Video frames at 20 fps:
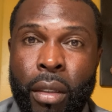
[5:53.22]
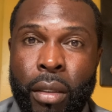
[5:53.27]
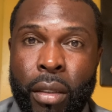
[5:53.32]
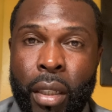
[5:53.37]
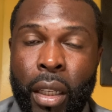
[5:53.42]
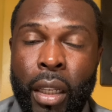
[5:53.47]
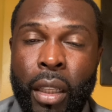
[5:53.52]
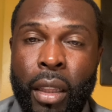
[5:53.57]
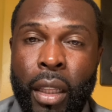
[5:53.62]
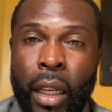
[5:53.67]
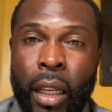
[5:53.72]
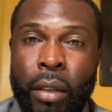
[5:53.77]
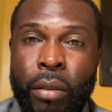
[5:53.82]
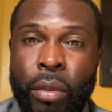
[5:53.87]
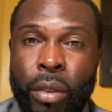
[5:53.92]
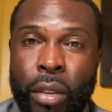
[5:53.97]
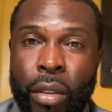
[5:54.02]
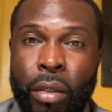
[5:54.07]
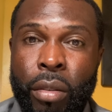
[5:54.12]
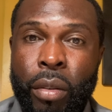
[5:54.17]
take that
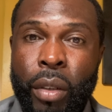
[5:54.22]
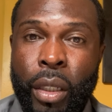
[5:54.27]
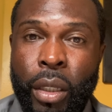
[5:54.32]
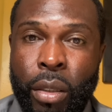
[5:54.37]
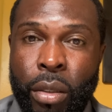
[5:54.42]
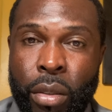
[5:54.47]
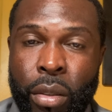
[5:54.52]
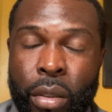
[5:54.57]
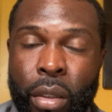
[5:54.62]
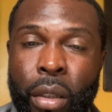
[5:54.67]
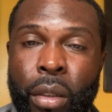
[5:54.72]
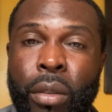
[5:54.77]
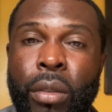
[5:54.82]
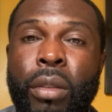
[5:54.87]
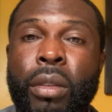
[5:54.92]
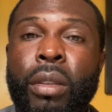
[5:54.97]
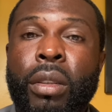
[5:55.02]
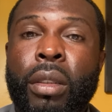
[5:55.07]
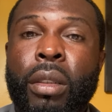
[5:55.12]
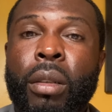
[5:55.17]
with a grain of salt,
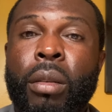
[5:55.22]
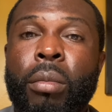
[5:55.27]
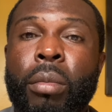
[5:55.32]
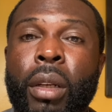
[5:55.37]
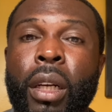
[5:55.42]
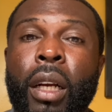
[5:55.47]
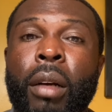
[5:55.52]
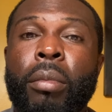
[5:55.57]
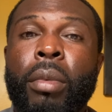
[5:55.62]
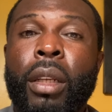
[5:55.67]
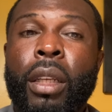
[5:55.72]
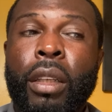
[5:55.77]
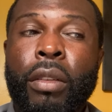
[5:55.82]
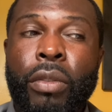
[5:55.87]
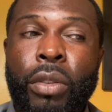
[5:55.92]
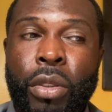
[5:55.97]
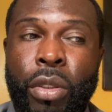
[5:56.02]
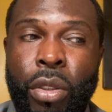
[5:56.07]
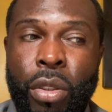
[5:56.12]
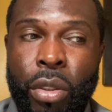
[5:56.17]
but I
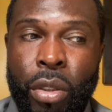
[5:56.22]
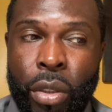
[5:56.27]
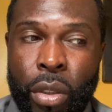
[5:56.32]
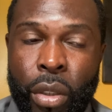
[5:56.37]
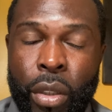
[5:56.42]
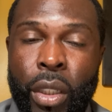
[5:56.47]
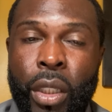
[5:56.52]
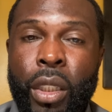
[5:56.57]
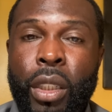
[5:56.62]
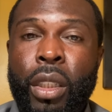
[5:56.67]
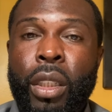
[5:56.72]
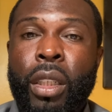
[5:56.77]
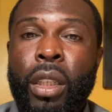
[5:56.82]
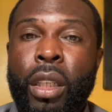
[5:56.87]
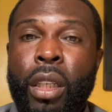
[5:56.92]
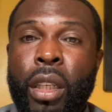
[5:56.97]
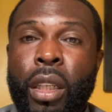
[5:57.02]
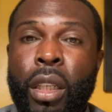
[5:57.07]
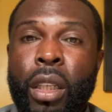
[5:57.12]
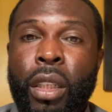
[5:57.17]
believe you should
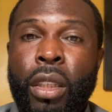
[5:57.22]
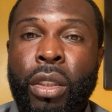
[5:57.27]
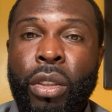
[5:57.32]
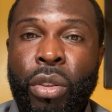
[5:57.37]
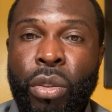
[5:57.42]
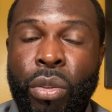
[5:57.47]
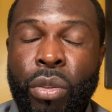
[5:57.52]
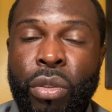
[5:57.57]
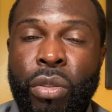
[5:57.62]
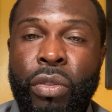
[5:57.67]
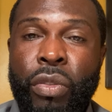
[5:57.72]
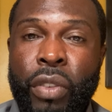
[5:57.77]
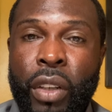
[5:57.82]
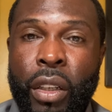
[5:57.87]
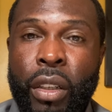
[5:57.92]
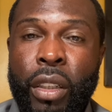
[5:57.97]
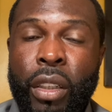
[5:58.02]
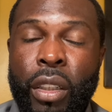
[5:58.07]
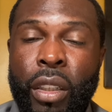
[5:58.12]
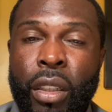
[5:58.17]
use
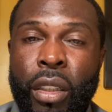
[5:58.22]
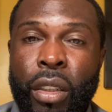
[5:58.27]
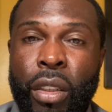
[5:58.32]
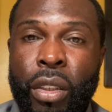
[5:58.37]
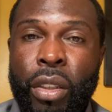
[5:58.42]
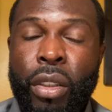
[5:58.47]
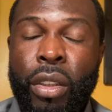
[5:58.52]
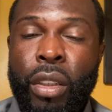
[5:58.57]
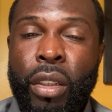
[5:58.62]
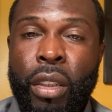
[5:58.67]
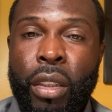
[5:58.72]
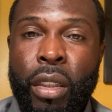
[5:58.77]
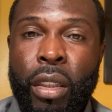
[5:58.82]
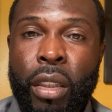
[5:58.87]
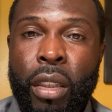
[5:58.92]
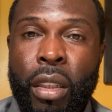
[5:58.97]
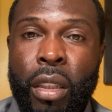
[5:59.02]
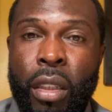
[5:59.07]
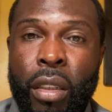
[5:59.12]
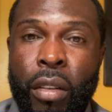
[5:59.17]
very good,
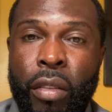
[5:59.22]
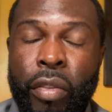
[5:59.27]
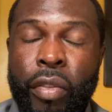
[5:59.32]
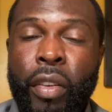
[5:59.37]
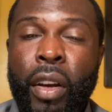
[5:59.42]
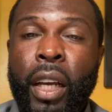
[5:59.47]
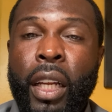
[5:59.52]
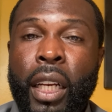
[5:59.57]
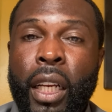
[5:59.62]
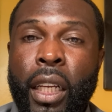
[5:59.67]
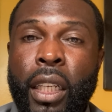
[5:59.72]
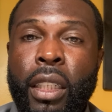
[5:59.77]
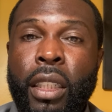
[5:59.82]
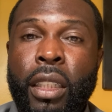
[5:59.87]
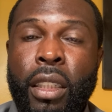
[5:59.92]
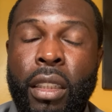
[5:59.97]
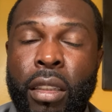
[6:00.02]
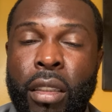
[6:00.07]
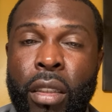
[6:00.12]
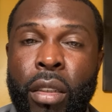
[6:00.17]
finite,
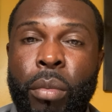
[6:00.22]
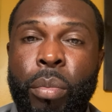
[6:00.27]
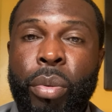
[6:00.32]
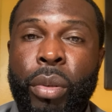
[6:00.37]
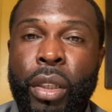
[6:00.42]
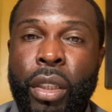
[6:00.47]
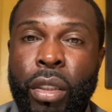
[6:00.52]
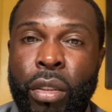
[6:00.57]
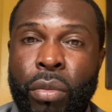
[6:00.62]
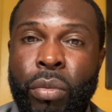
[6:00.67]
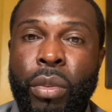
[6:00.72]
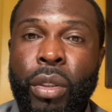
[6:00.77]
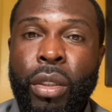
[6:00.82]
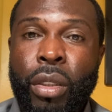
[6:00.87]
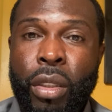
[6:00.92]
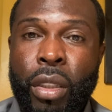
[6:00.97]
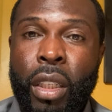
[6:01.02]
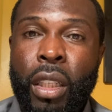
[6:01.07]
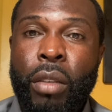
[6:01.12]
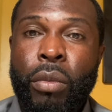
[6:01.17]
detailed plans when you're
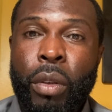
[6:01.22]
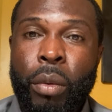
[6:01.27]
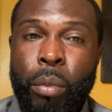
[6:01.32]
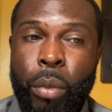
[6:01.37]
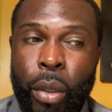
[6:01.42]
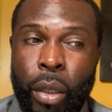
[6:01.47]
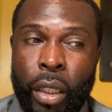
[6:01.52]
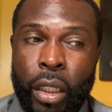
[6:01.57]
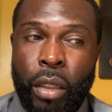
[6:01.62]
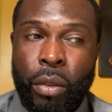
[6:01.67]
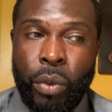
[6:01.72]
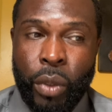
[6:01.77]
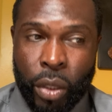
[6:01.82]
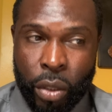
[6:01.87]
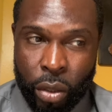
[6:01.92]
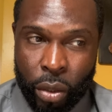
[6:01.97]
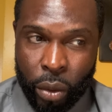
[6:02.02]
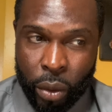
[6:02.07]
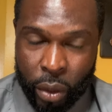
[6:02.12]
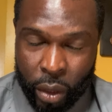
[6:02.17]
dealing with marketing
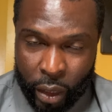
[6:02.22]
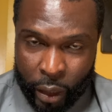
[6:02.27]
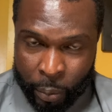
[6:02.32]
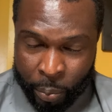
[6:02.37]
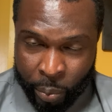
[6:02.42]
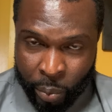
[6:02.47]
research.